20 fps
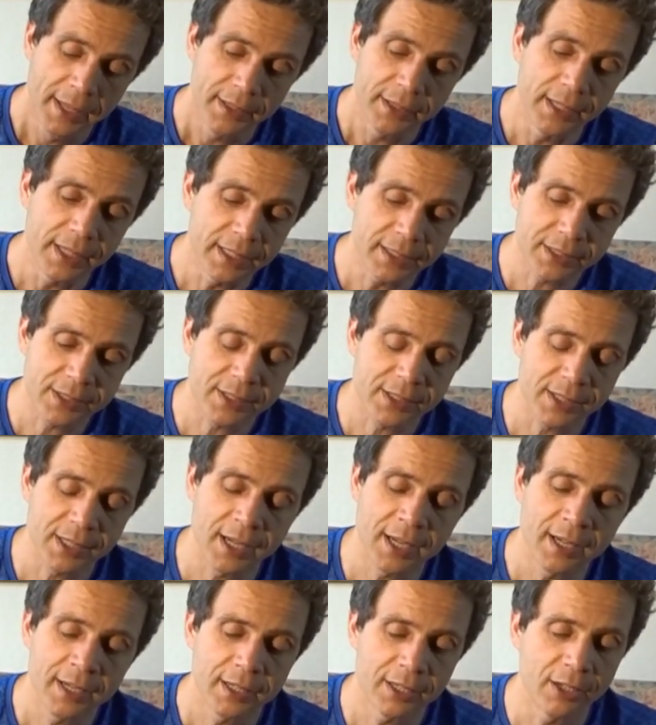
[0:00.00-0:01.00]
This,
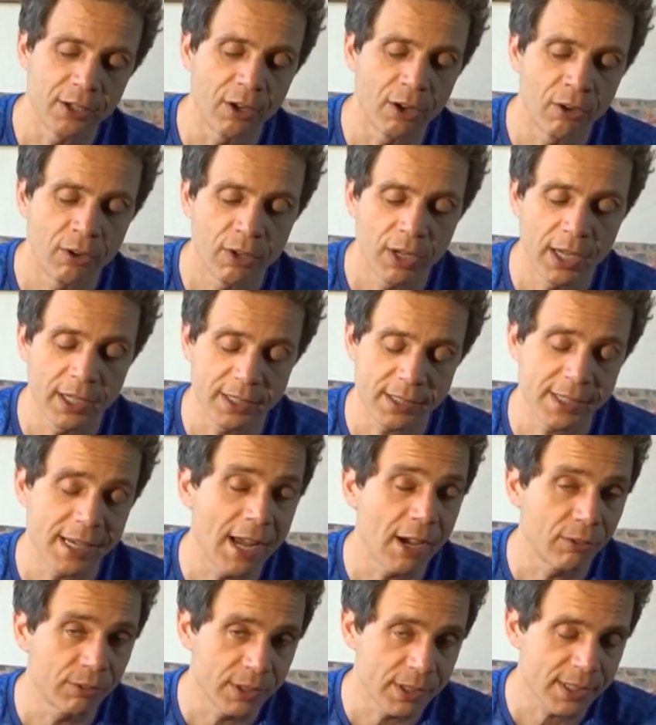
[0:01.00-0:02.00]
is
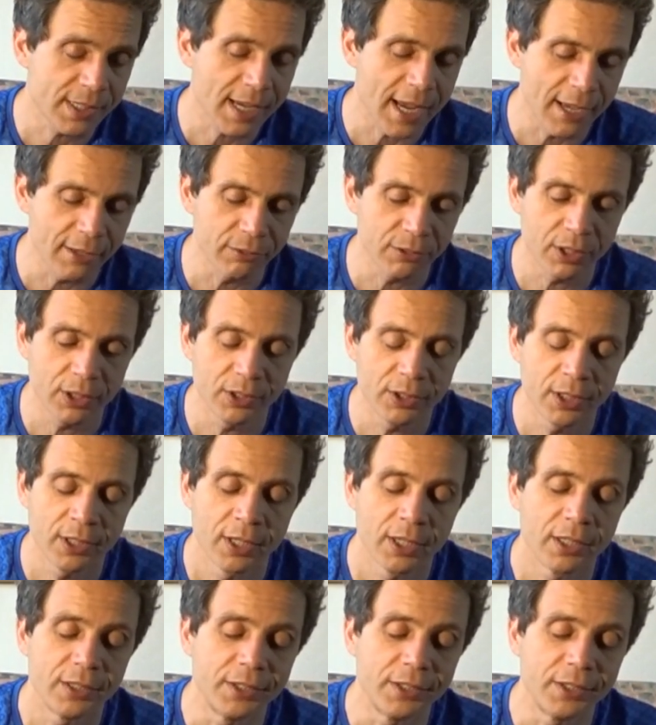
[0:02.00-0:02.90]
now discounted.